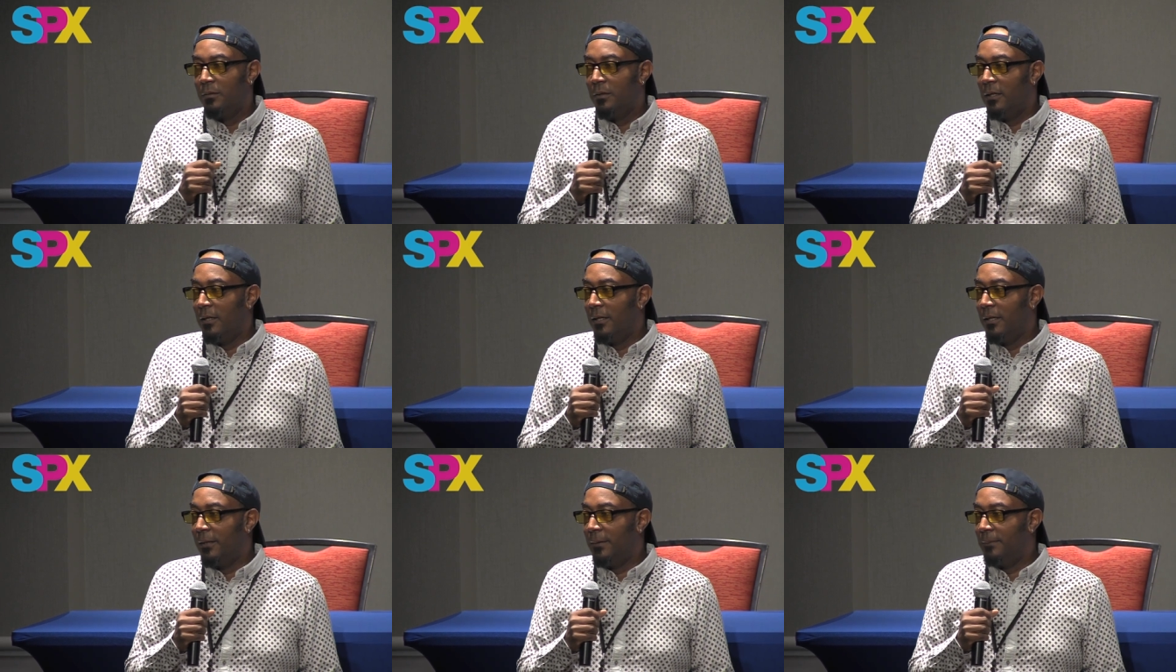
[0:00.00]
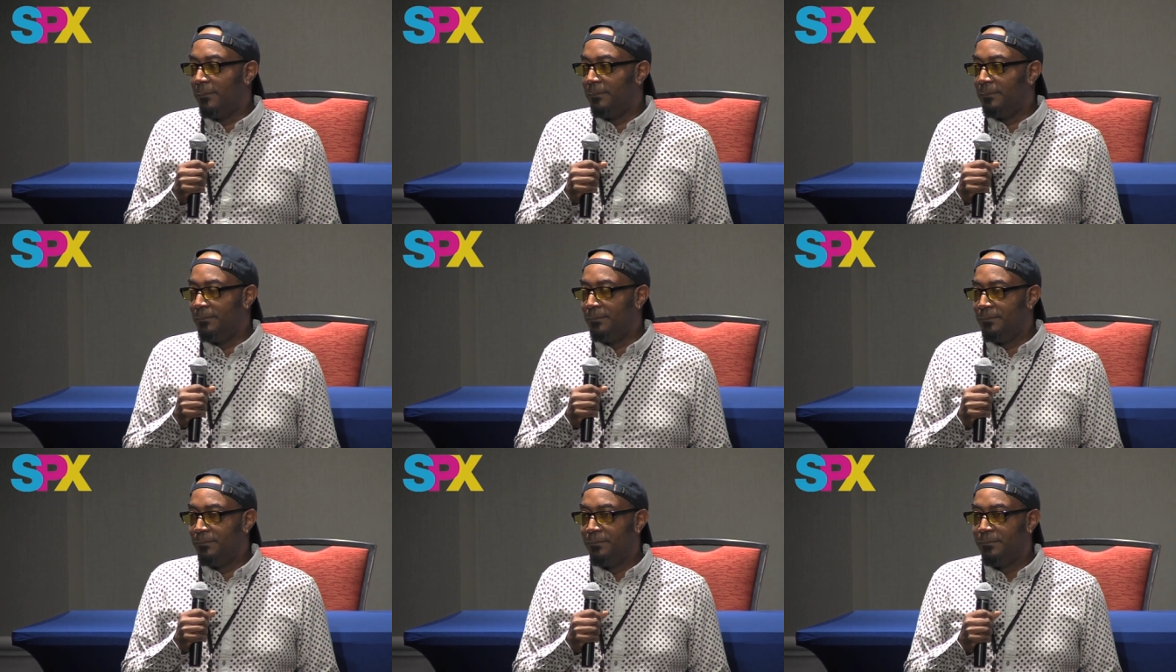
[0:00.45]

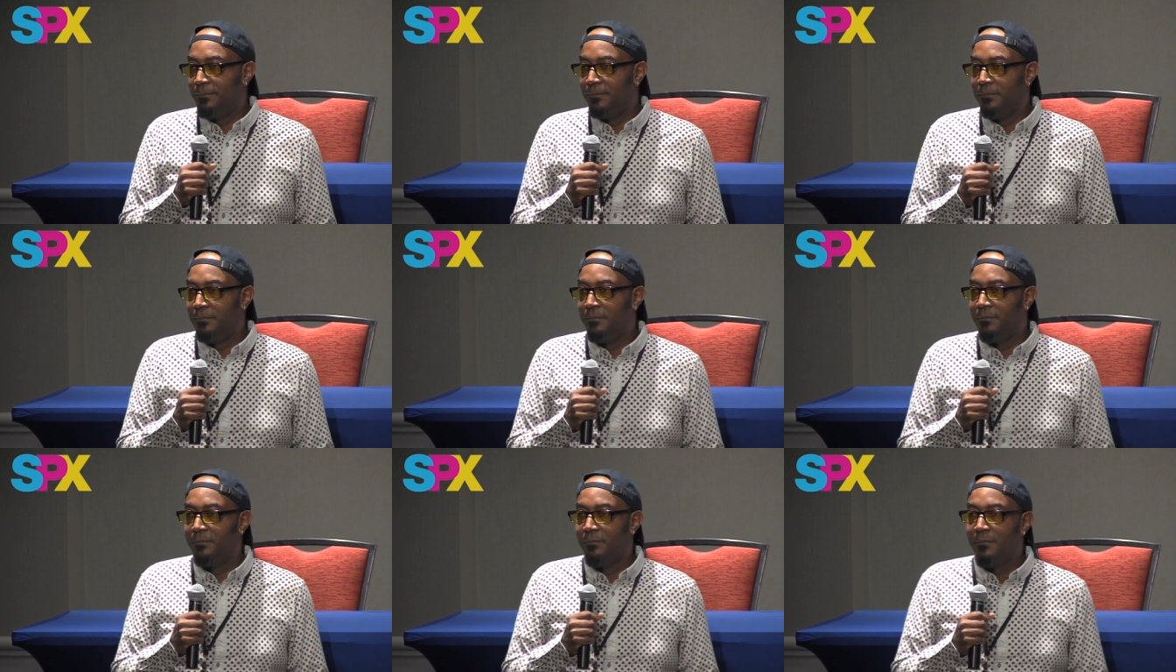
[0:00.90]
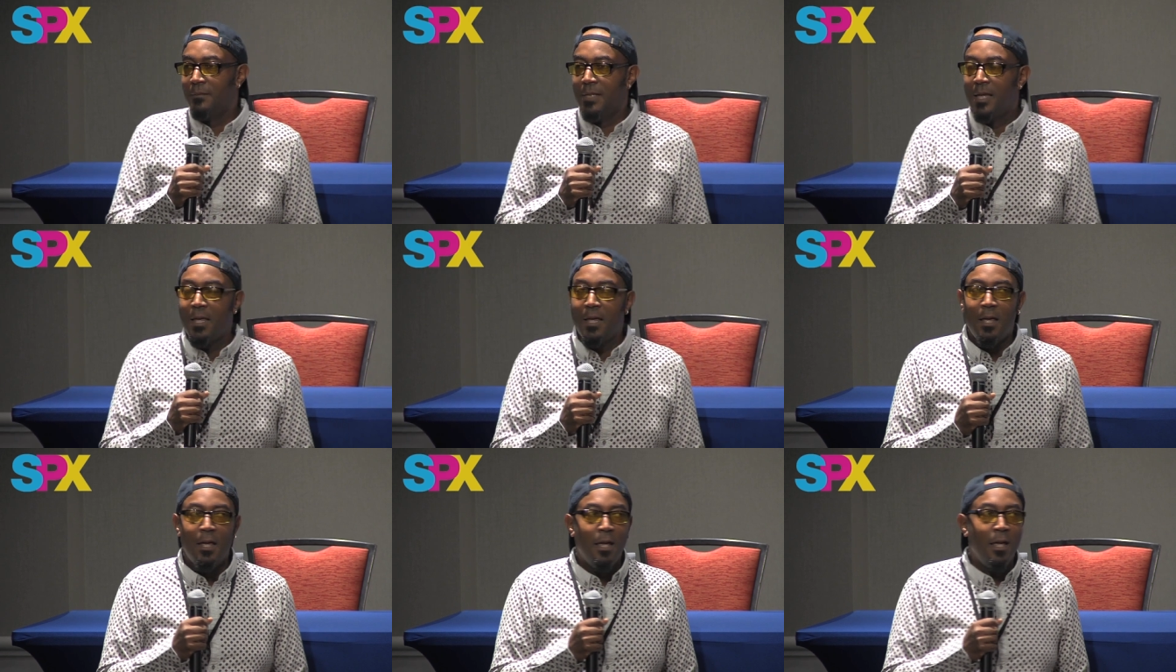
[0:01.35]

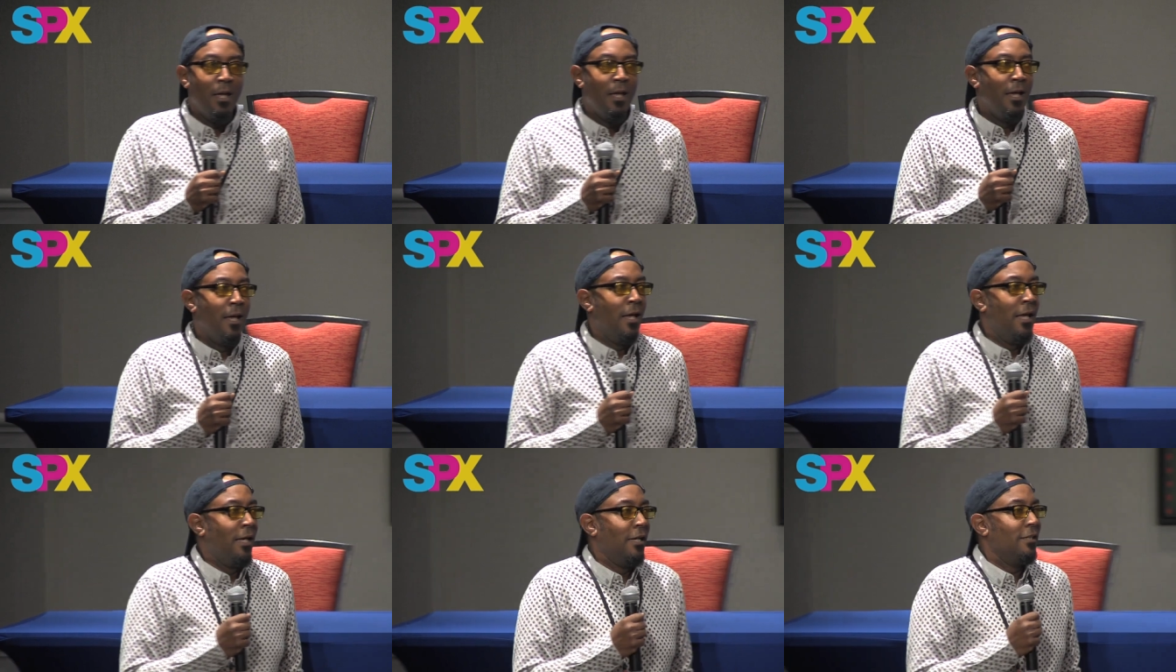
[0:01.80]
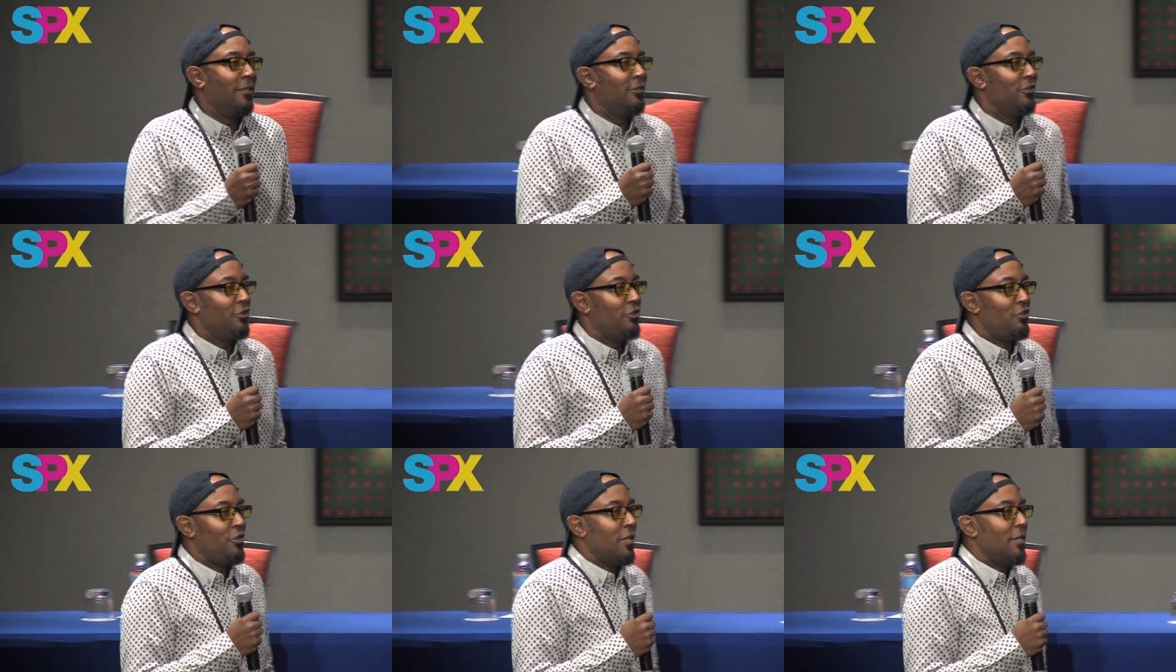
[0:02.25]

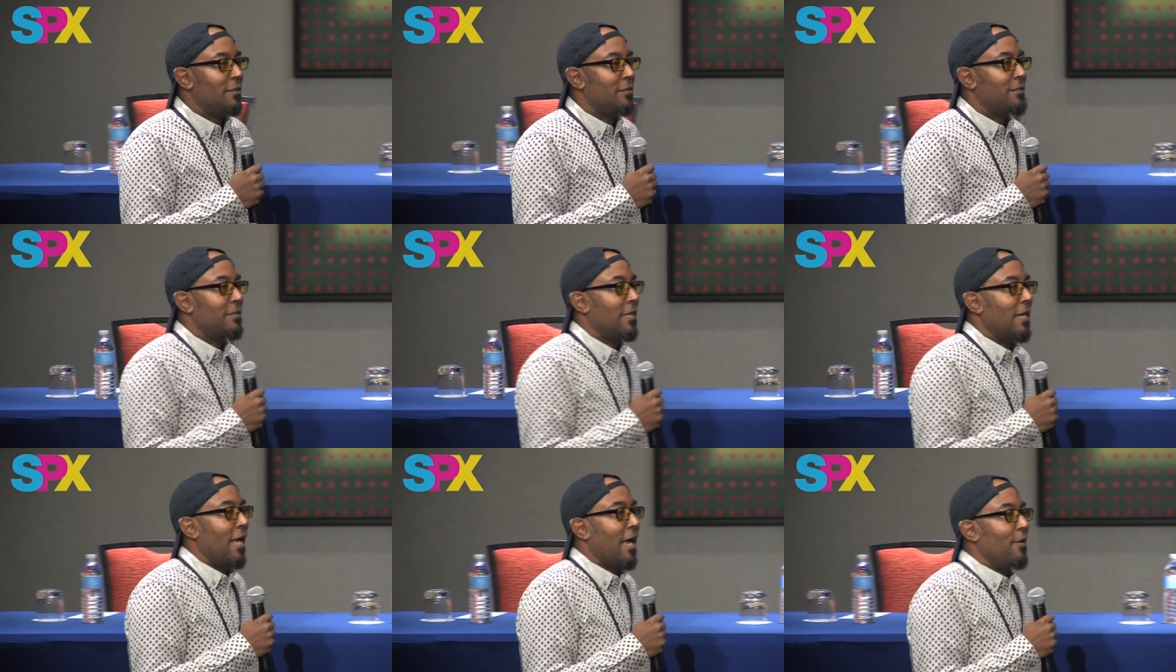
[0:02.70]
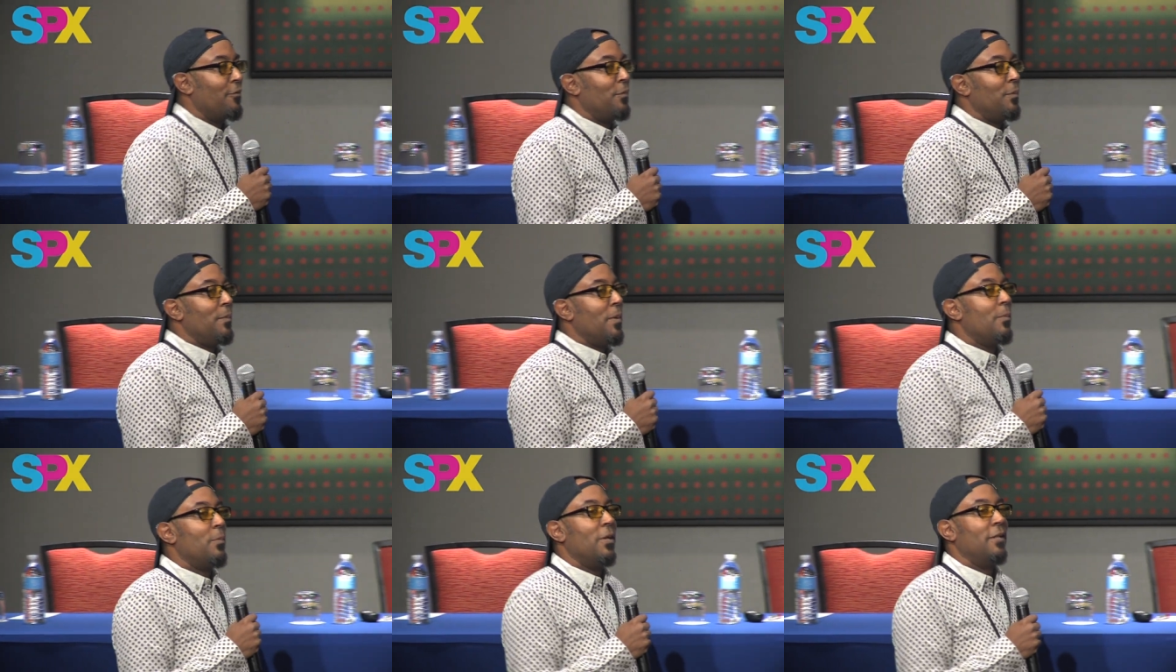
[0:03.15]
I
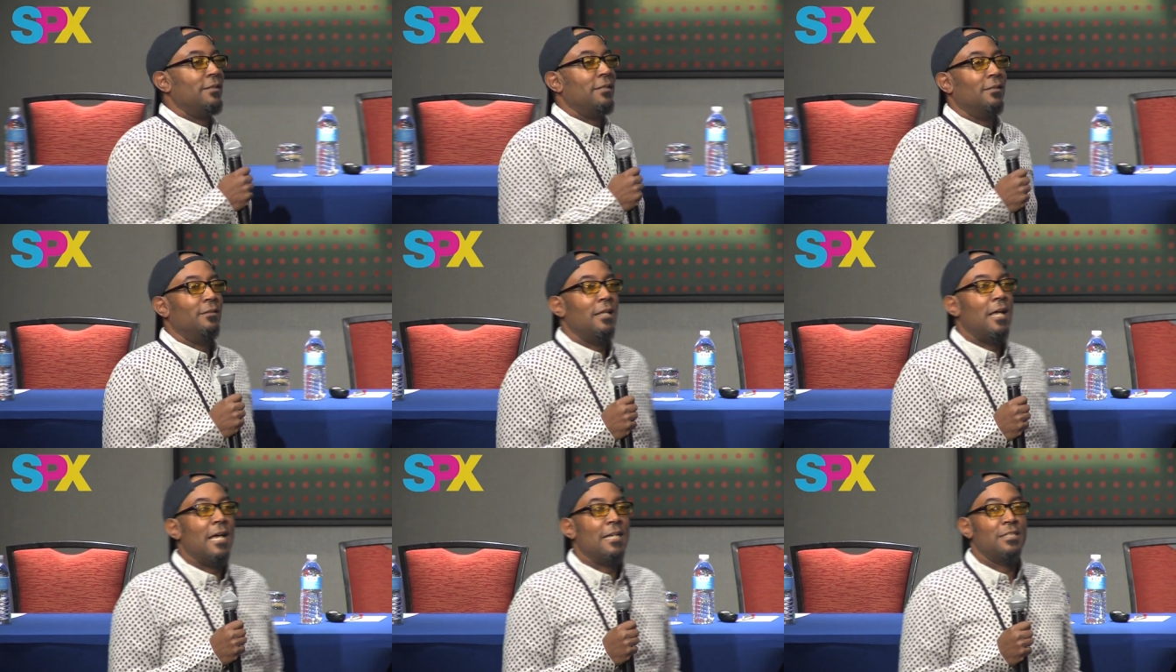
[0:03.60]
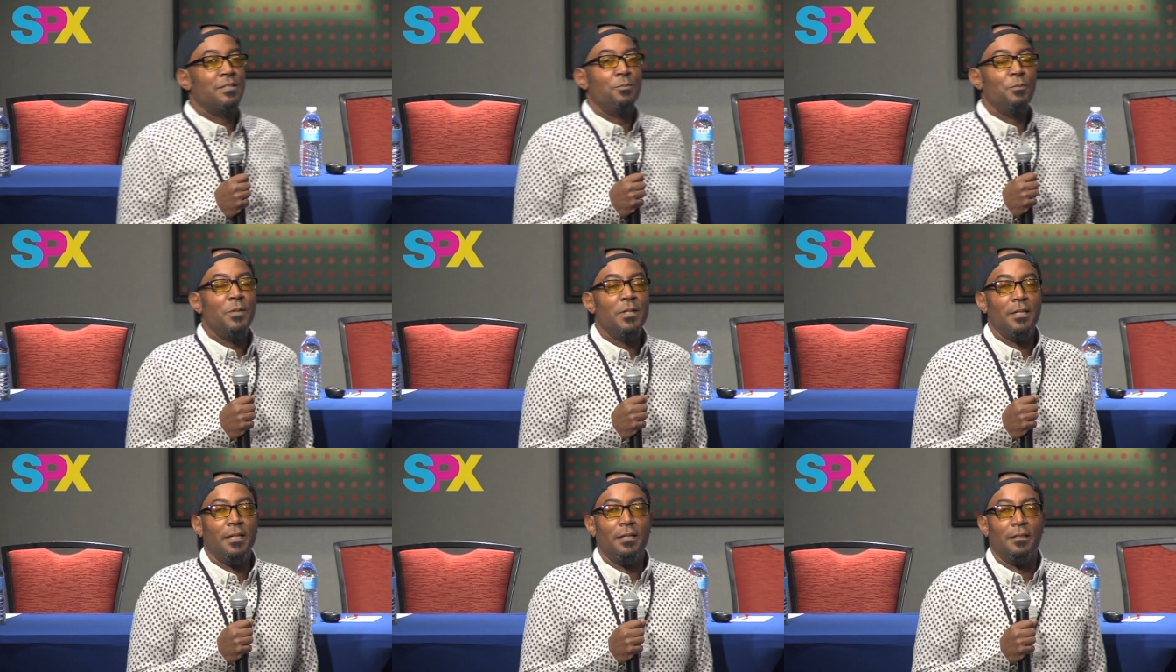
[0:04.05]
remember at the last
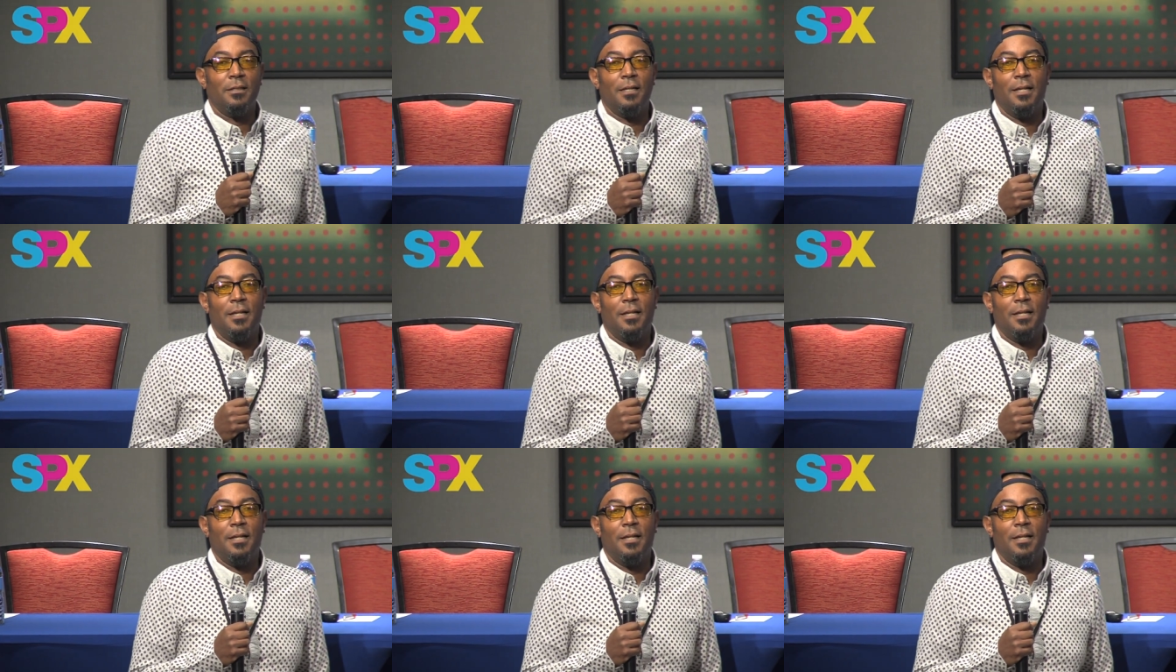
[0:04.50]
minute,